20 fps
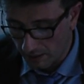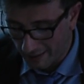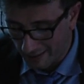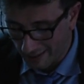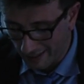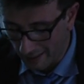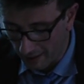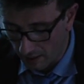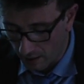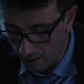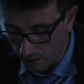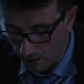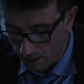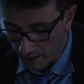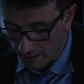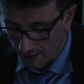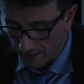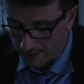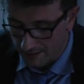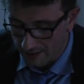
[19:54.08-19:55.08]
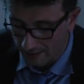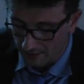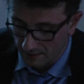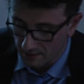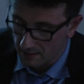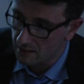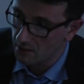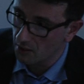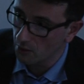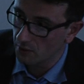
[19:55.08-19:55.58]
here is that
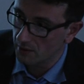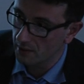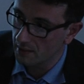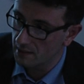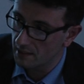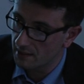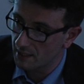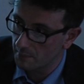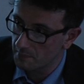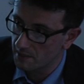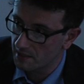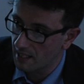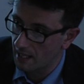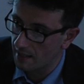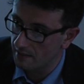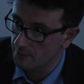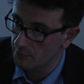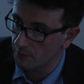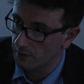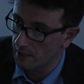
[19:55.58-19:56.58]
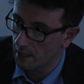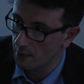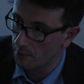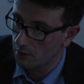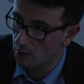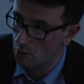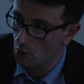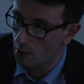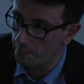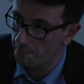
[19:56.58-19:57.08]
the students themselves, when they
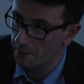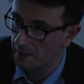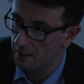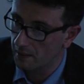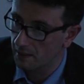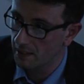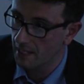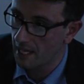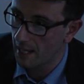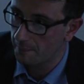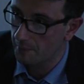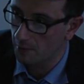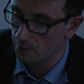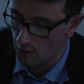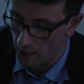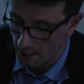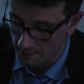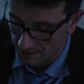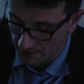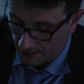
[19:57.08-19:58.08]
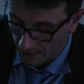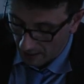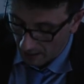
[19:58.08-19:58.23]
were copying the epigrams,